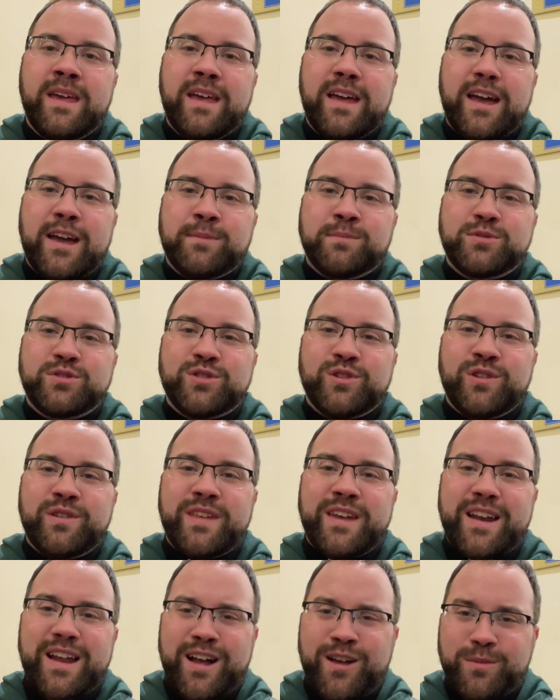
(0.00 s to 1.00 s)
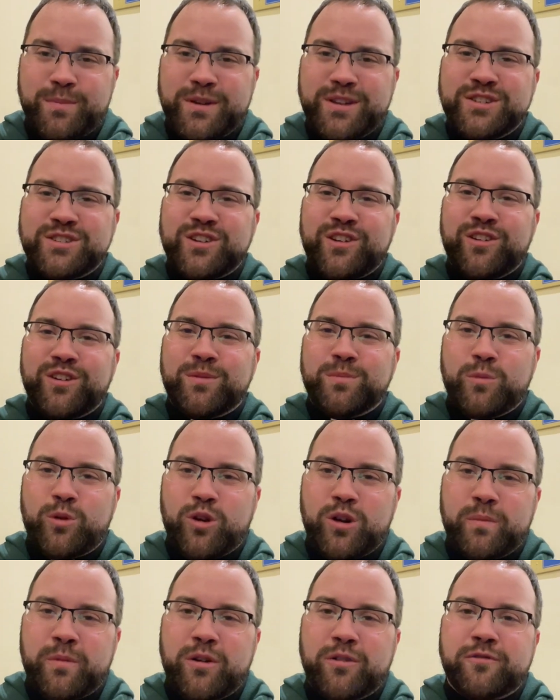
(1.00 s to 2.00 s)
I'm sure that I'll be sharing
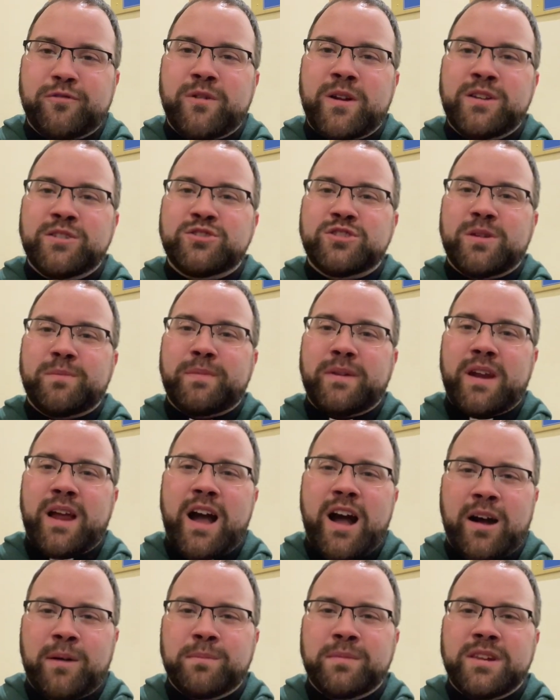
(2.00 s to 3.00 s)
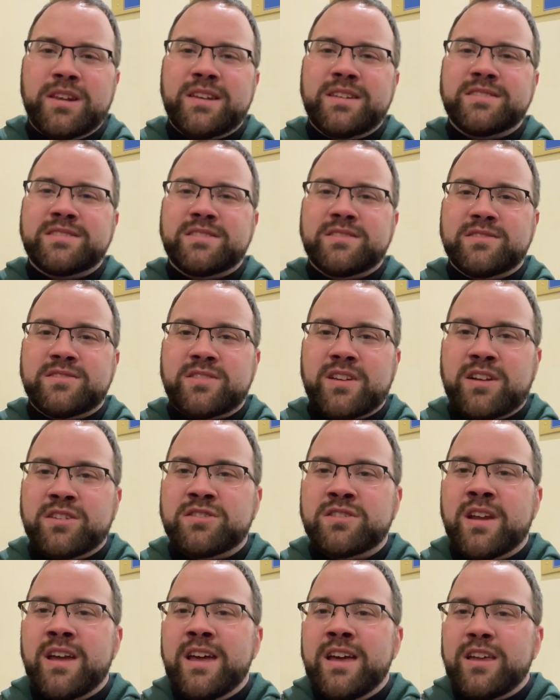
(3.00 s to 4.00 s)
more about friendship and homilies and
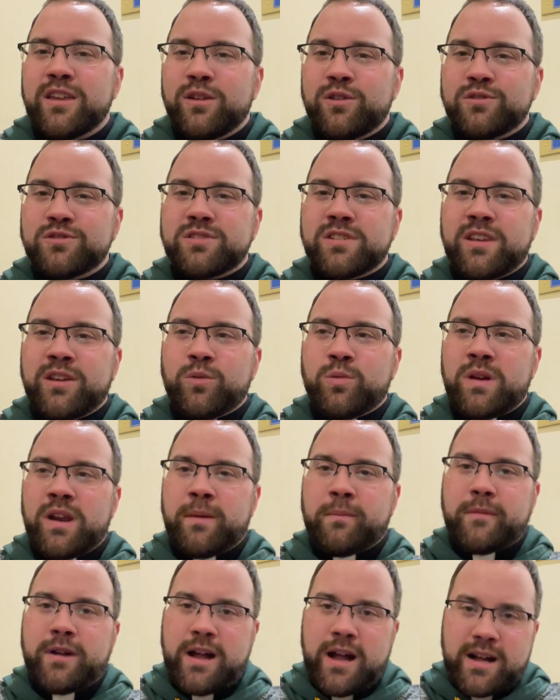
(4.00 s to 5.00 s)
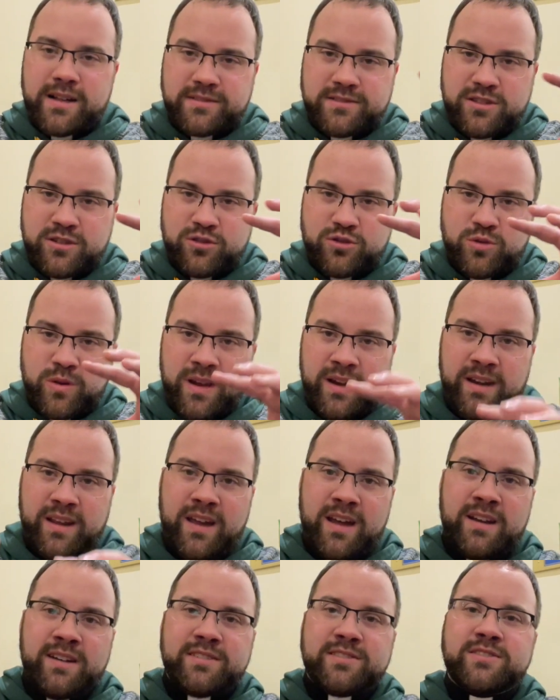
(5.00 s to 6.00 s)
such. Usually, when I'm concentrating
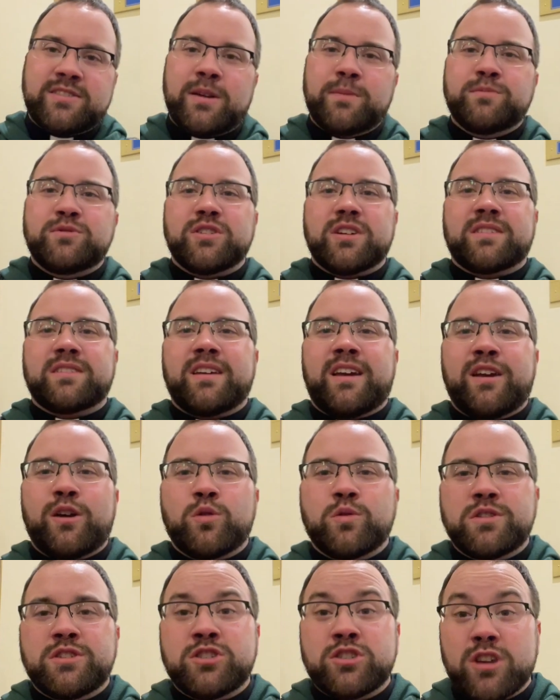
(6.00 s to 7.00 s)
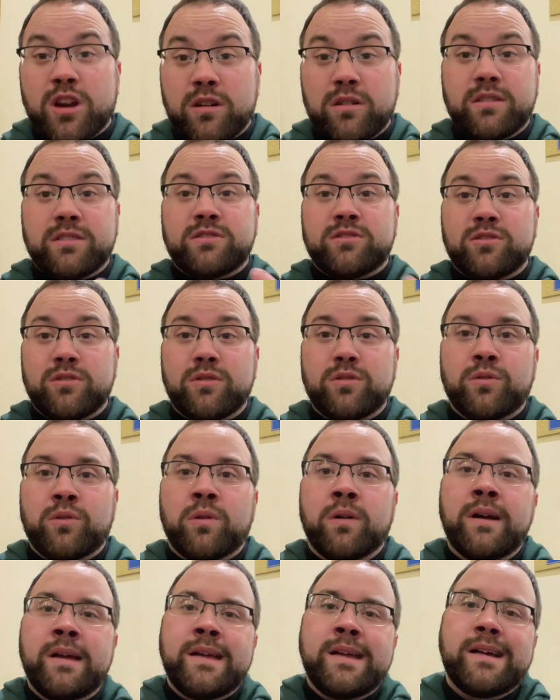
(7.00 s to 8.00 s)
on a subject, I always share it
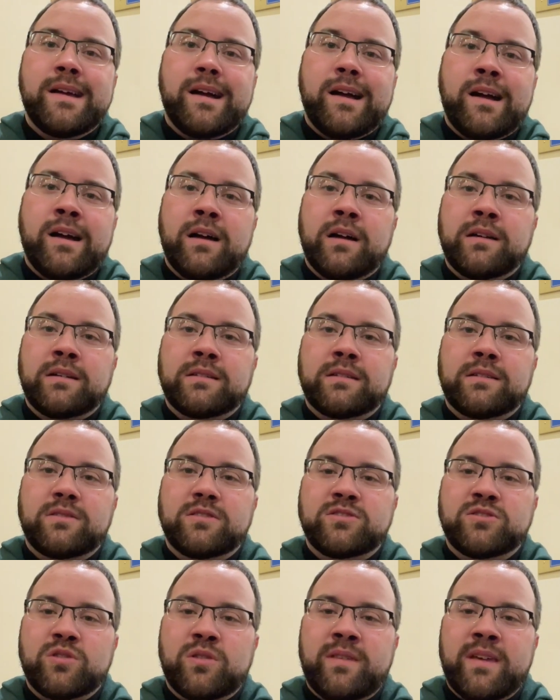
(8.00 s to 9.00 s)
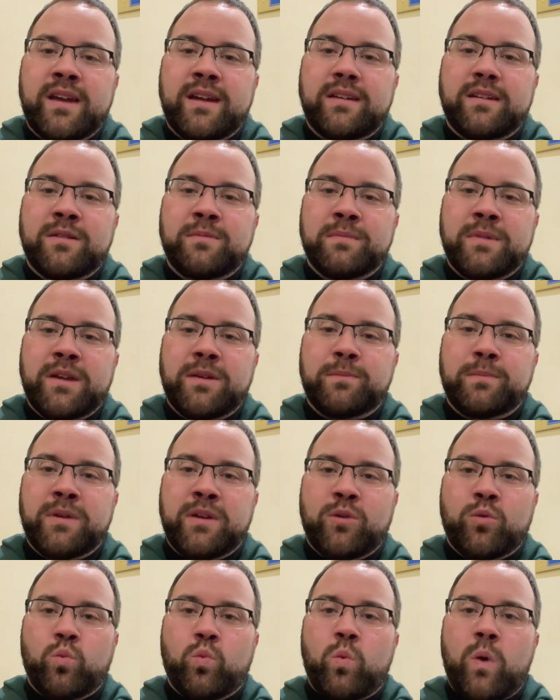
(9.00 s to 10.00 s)
too, uh, so that it might be
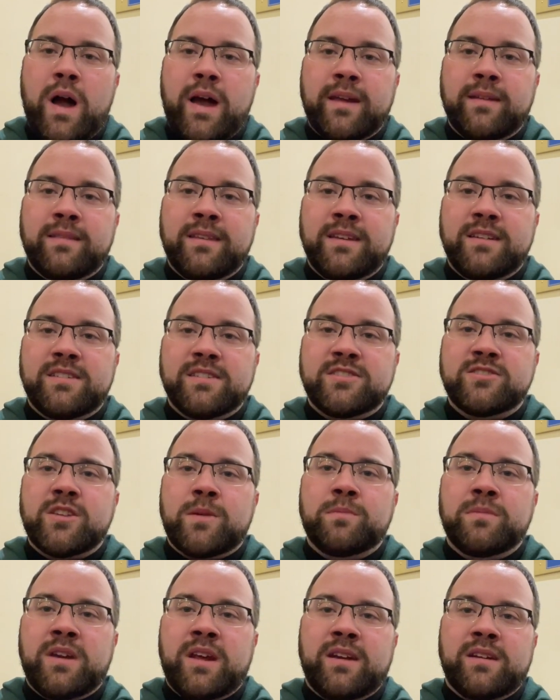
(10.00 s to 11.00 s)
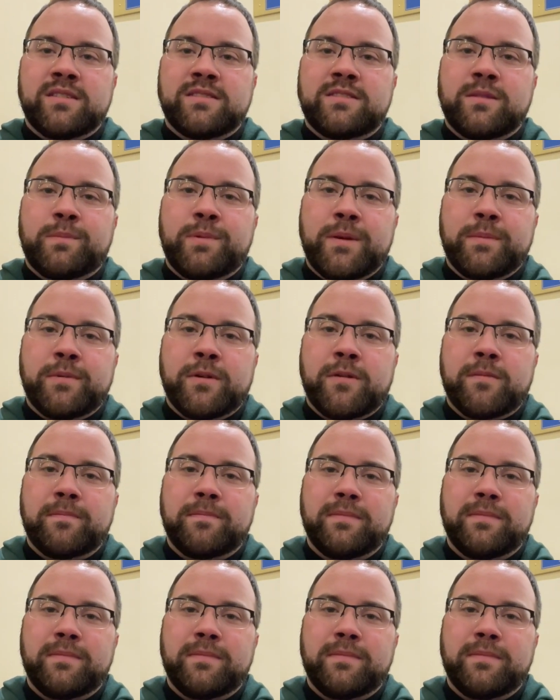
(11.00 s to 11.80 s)
widely disseminated to people.